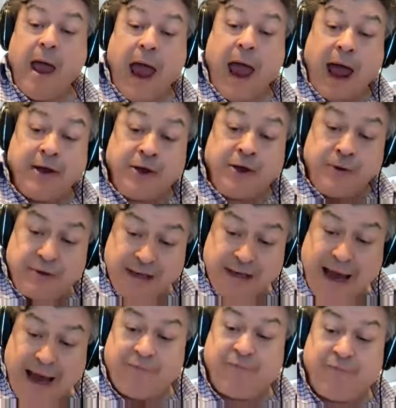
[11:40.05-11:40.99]
and you
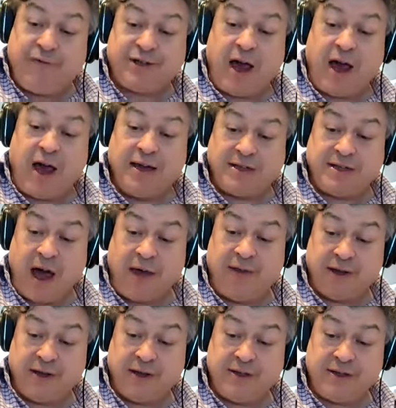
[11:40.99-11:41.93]
de emphasize
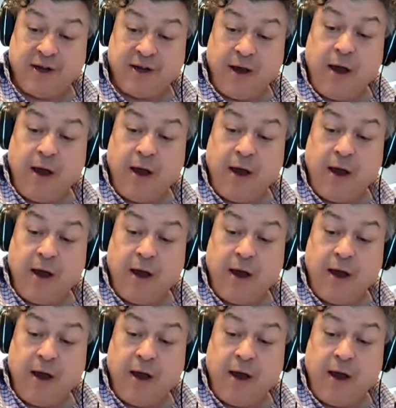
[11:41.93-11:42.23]
others,